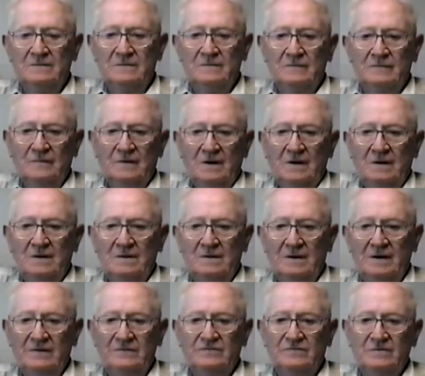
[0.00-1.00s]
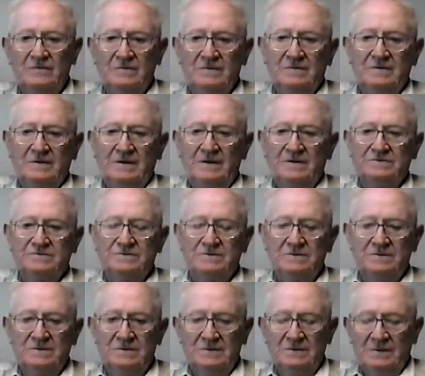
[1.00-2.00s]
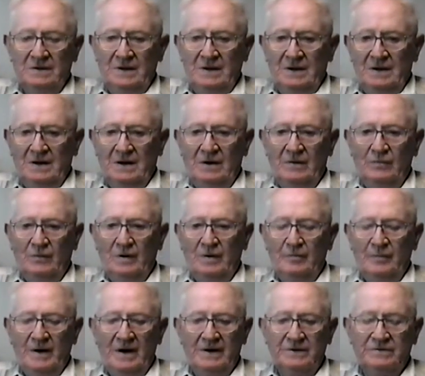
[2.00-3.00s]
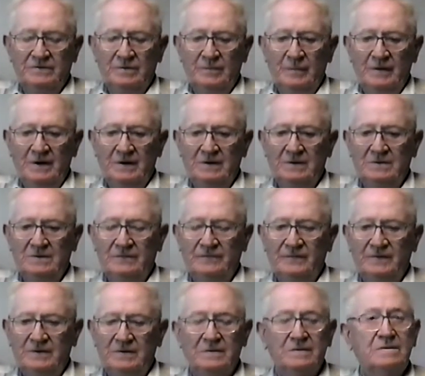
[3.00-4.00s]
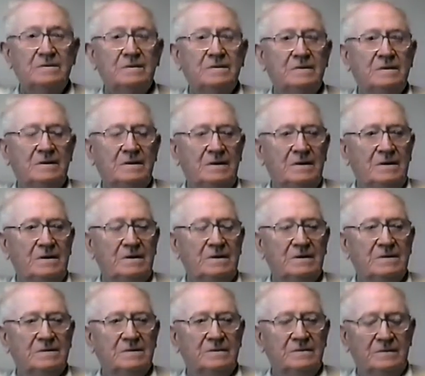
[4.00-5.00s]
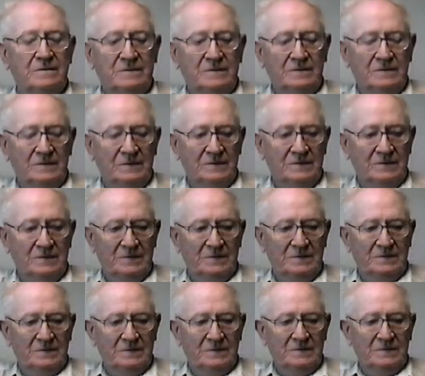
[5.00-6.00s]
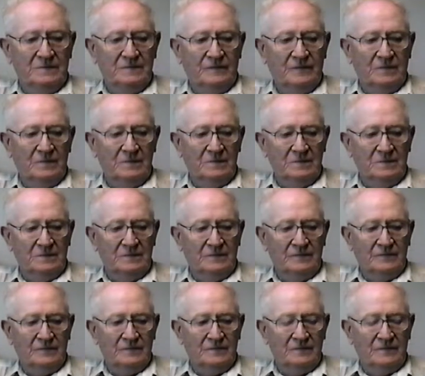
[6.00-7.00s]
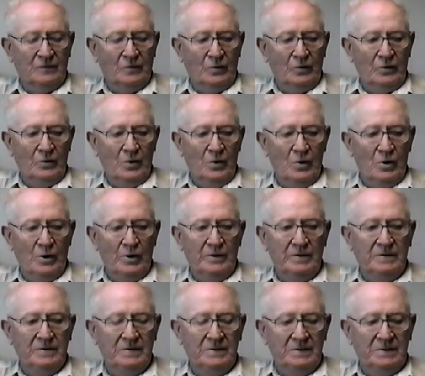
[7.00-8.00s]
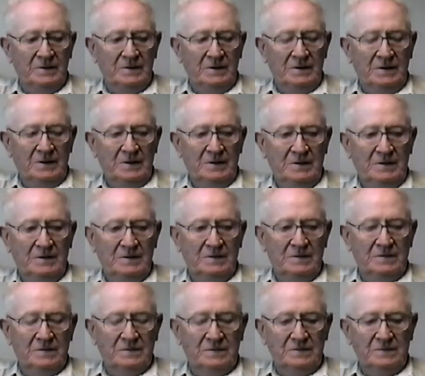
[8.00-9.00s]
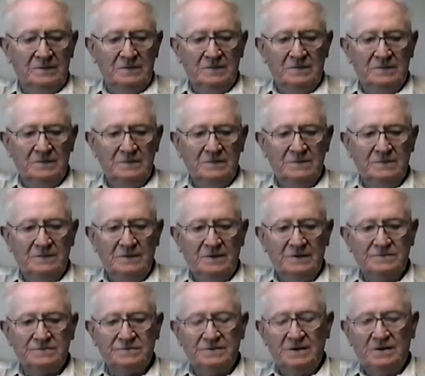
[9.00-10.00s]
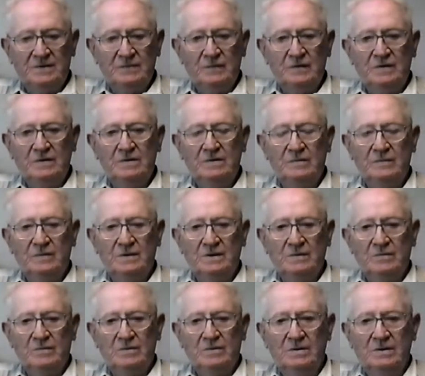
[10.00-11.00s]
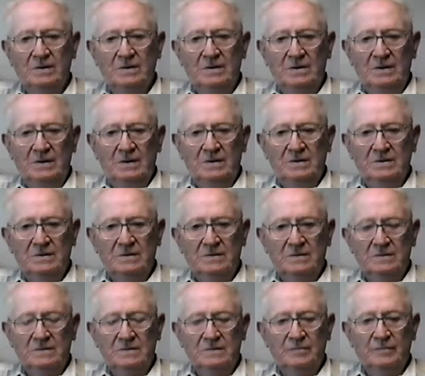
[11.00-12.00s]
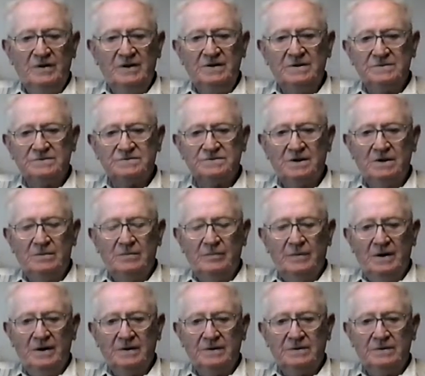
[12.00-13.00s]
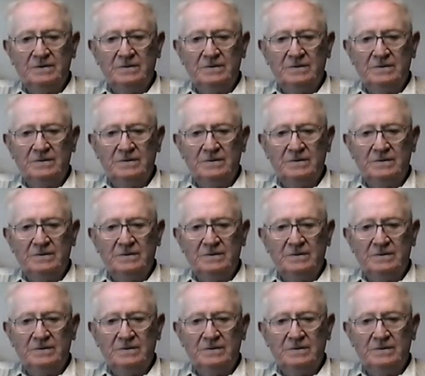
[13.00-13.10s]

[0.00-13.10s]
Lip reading: Well, after the desert, I went back to my outfit and for Fort Ord, and next thing we knew, we were being sent back.